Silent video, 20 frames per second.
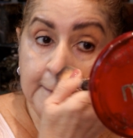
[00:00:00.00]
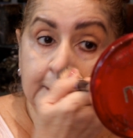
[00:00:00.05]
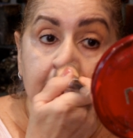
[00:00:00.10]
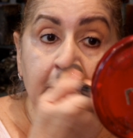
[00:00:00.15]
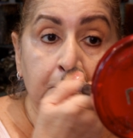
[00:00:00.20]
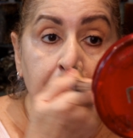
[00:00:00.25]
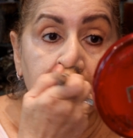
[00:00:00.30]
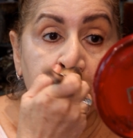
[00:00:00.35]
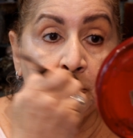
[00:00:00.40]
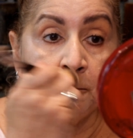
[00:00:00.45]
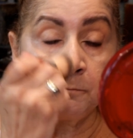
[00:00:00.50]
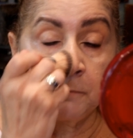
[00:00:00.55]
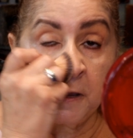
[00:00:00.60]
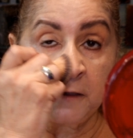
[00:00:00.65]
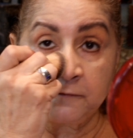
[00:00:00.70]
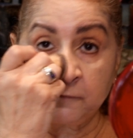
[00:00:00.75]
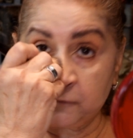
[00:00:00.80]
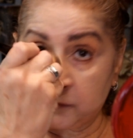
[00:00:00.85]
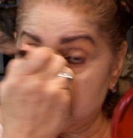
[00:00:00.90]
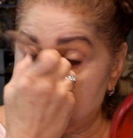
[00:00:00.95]
that my
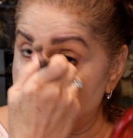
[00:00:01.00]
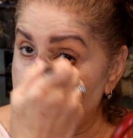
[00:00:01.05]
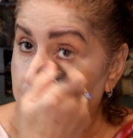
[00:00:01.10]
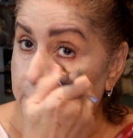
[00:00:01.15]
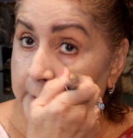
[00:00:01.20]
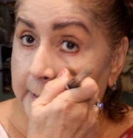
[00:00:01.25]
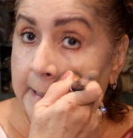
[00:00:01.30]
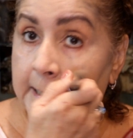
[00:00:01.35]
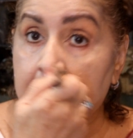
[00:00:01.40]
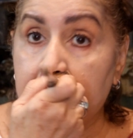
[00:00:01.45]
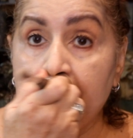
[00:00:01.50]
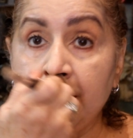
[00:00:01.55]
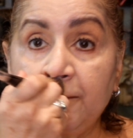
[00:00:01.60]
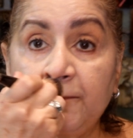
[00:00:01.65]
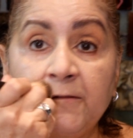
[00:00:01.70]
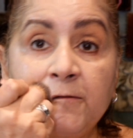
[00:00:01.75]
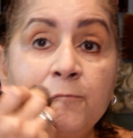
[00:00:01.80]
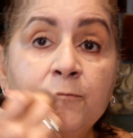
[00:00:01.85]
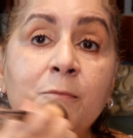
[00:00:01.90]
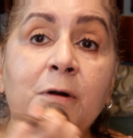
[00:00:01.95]
friend Rena
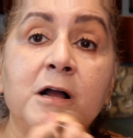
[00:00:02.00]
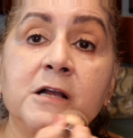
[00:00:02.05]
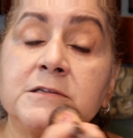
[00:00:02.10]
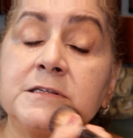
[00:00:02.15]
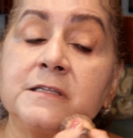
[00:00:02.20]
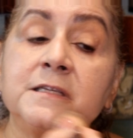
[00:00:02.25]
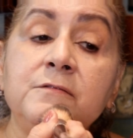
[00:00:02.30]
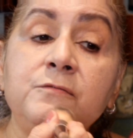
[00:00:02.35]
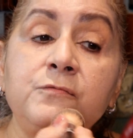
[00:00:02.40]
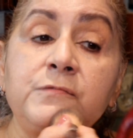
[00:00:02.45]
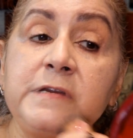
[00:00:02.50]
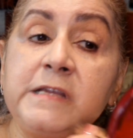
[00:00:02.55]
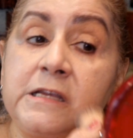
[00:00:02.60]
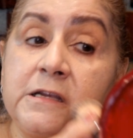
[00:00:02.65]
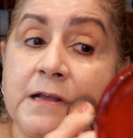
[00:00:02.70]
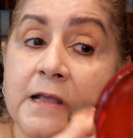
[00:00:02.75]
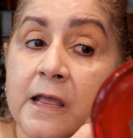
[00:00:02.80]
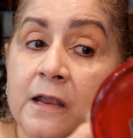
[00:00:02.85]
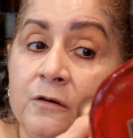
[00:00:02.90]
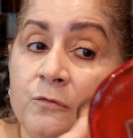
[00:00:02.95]
from Boxes
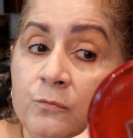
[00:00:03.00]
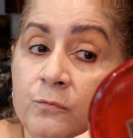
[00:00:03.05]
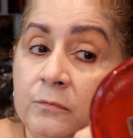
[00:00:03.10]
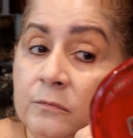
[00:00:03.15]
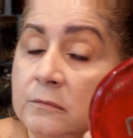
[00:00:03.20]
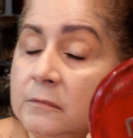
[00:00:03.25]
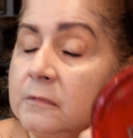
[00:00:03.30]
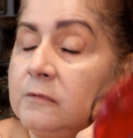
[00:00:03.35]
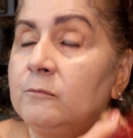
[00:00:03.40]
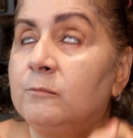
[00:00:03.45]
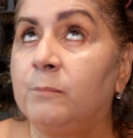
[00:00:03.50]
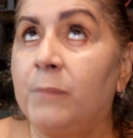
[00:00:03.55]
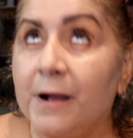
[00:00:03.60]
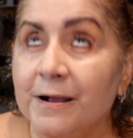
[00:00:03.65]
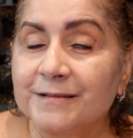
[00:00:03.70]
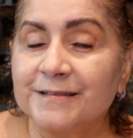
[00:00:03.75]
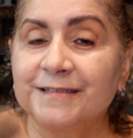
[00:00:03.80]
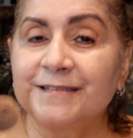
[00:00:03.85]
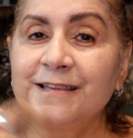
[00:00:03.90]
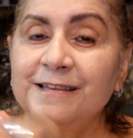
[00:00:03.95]

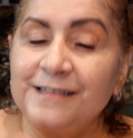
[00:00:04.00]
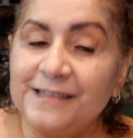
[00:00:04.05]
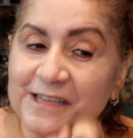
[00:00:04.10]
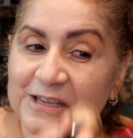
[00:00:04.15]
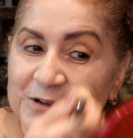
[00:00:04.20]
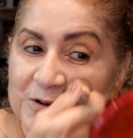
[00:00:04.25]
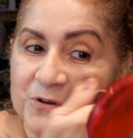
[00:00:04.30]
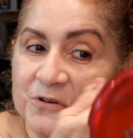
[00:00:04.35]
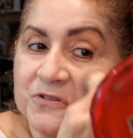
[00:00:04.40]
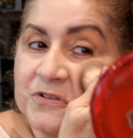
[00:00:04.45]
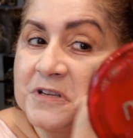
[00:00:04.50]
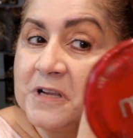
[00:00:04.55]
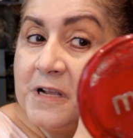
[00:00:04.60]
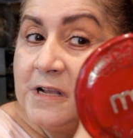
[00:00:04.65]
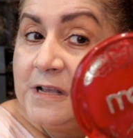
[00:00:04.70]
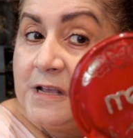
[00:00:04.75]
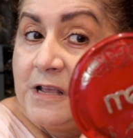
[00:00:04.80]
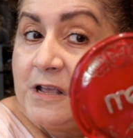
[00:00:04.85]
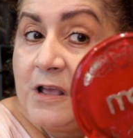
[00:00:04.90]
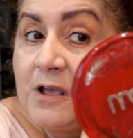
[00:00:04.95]
and Deals,
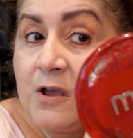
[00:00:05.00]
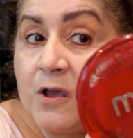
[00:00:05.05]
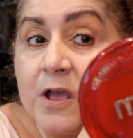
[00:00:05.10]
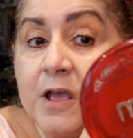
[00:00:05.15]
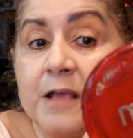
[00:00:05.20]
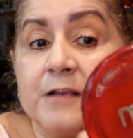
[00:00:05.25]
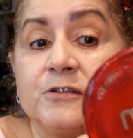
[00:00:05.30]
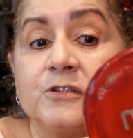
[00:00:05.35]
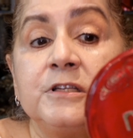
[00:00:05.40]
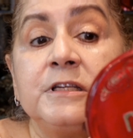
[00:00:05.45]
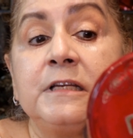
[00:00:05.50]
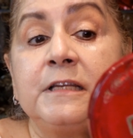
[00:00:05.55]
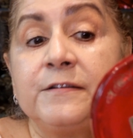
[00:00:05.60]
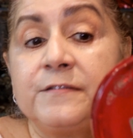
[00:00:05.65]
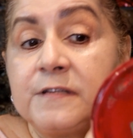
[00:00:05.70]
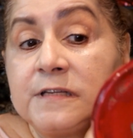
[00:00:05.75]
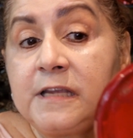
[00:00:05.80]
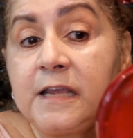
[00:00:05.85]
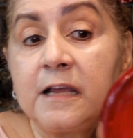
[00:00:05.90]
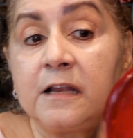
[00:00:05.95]
she
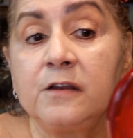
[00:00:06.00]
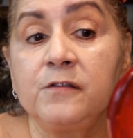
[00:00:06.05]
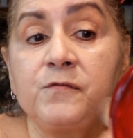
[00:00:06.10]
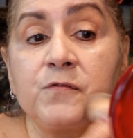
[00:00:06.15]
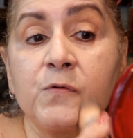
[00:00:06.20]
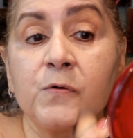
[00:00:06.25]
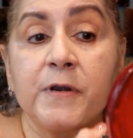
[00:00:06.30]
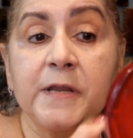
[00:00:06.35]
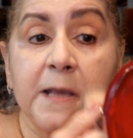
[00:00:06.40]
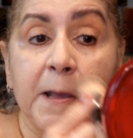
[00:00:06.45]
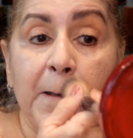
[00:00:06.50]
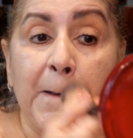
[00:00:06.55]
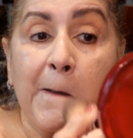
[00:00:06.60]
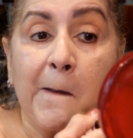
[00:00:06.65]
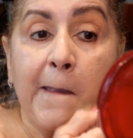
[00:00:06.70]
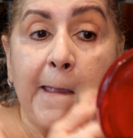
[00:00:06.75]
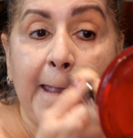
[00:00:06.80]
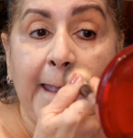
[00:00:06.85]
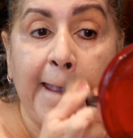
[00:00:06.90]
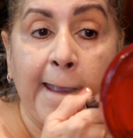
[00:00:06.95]
lives in California,
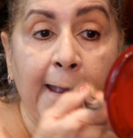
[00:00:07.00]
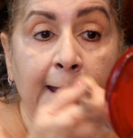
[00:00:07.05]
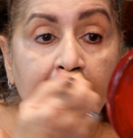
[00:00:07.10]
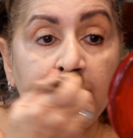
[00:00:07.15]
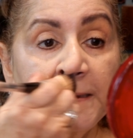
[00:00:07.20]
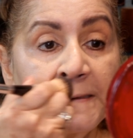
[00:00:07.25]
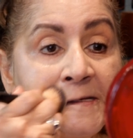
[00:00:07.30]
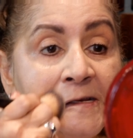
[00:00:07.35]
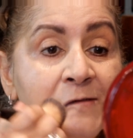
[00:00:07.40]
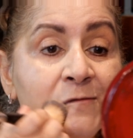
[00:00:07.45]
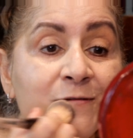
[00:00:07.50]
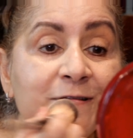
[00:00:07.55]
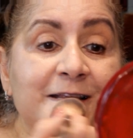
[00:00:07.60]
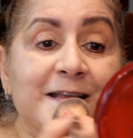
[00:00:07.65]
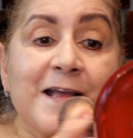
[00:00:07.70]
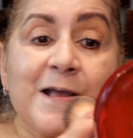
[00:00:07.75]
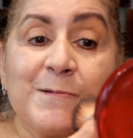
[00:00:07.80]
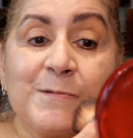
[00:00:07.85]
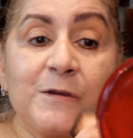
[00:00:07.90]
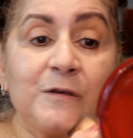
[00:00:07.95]
and she was
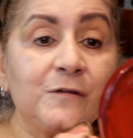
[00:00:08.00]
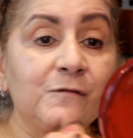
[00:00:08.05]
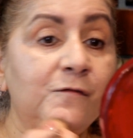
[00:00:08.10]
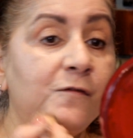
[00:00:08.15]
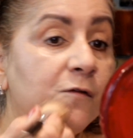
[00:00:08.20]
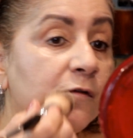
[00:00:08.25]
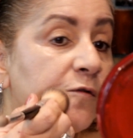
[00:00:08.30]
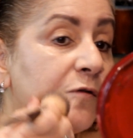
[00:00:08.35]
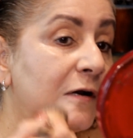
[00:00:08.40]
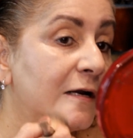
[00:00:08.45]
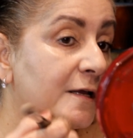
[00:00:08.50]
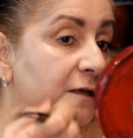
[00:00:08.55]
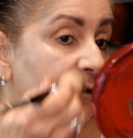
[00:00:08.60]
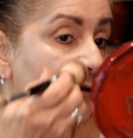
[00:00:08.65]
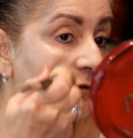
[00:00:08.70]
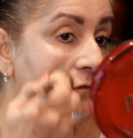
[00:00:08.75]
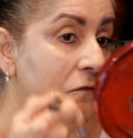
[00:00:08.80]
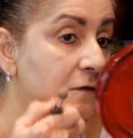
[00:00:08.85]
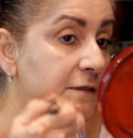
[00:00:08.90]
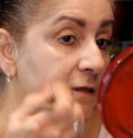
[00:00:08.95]
coming to Florida
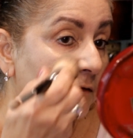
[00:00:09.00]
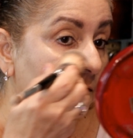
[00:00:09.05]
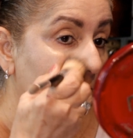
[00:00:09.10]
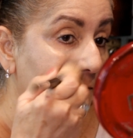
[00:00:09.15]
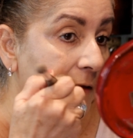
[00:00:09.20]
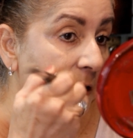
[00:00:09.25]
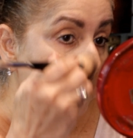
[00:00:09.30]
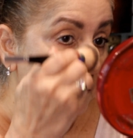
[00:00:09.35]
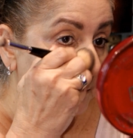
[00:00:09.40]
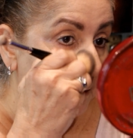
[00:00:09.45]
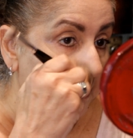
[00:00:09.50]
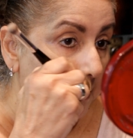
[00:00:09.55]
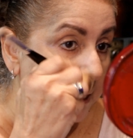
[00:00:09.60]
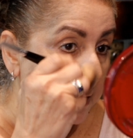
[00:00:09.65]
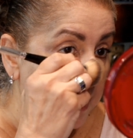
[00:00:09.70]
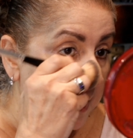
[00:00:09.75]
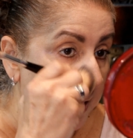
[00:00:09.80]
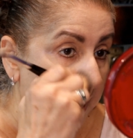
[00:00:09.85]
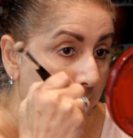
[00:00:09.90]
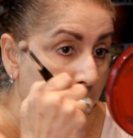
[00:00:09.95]
to visit family,